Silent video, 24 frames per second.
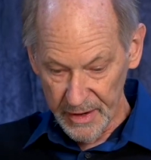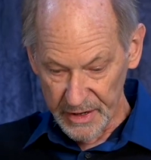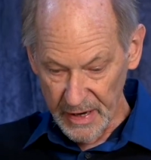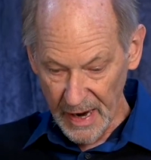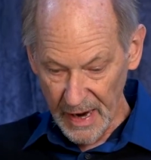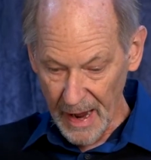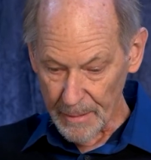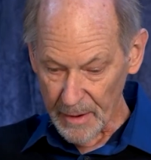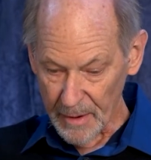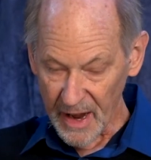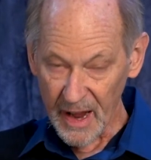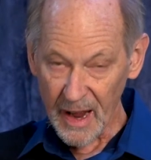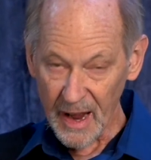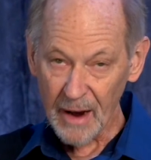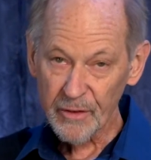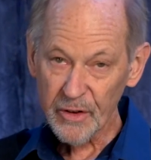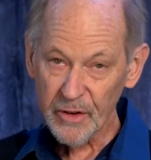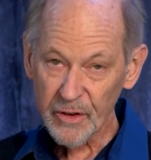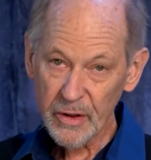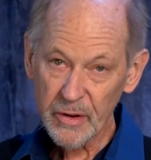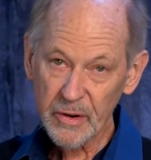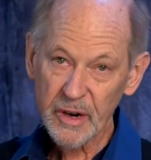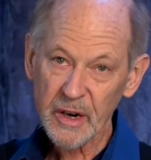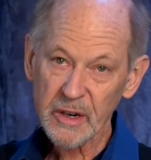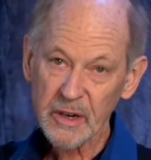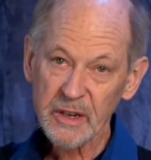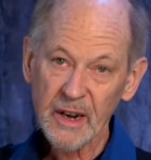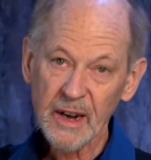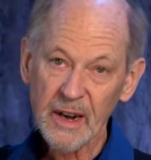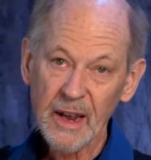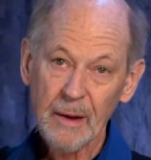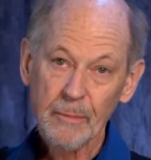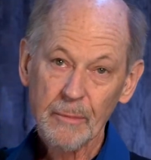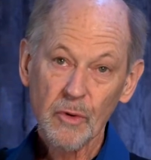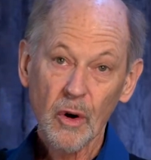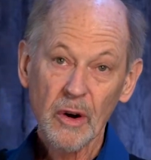So the time I have with
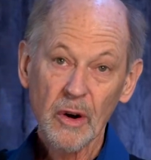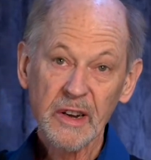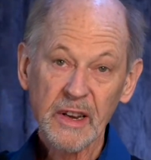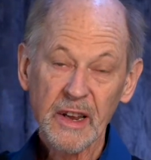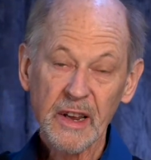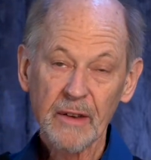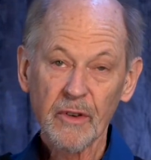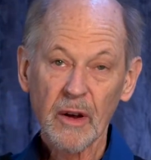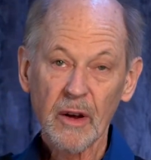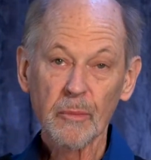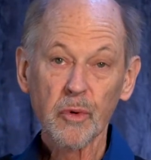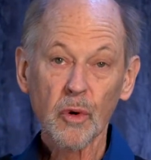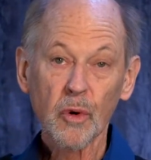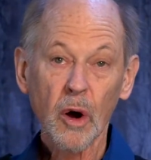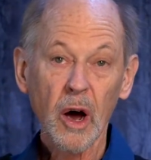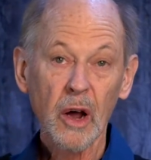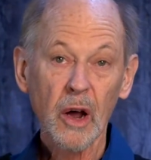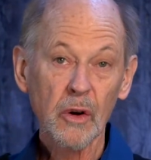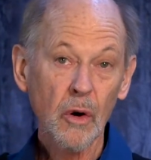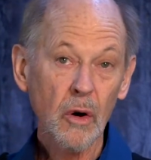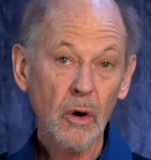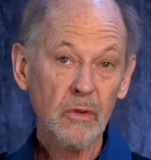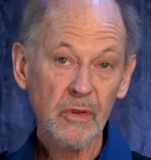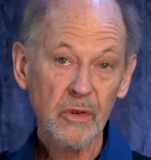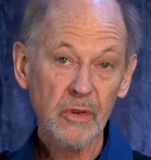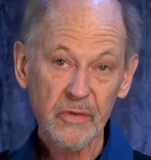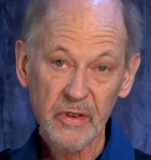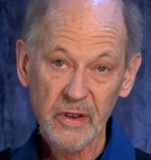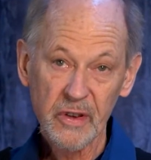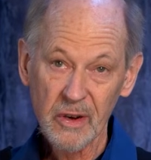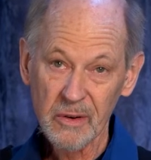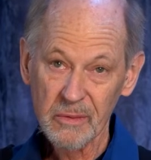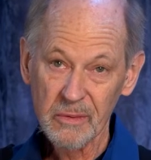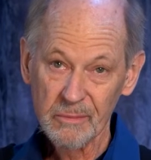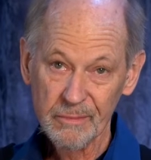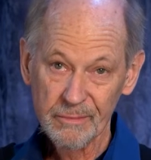you here today, I'm going to give a broad
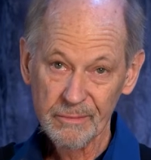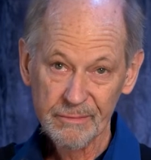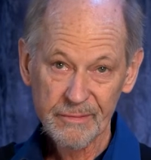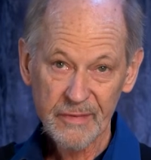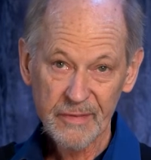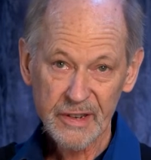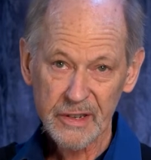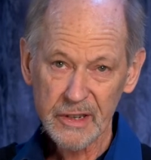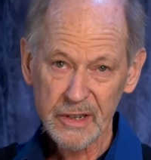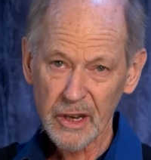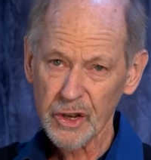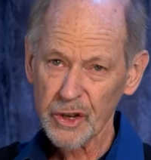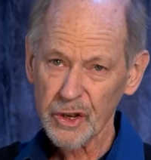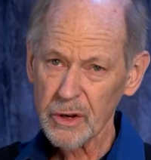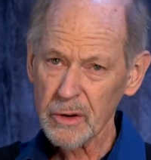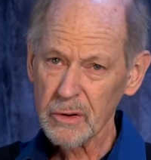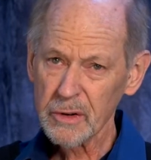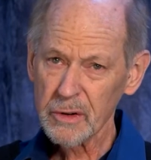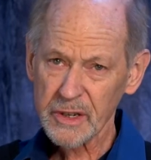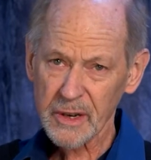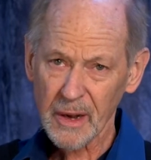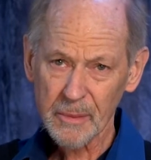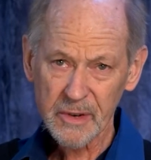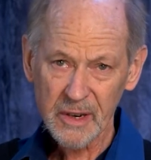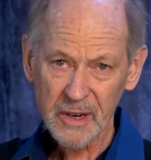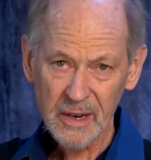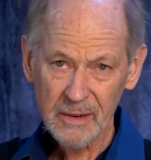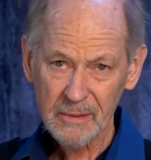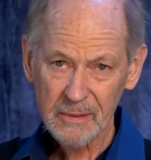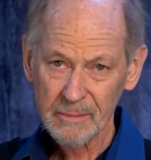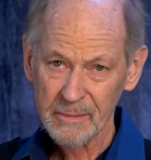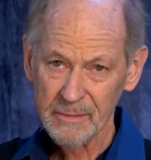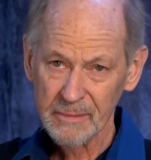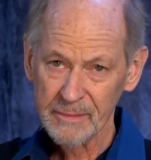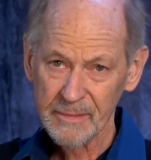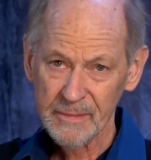overview. It's a huge
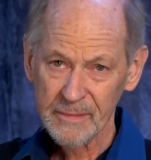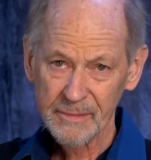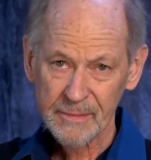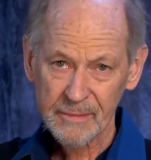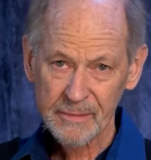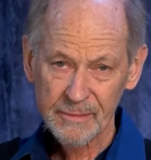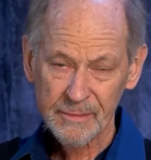subject.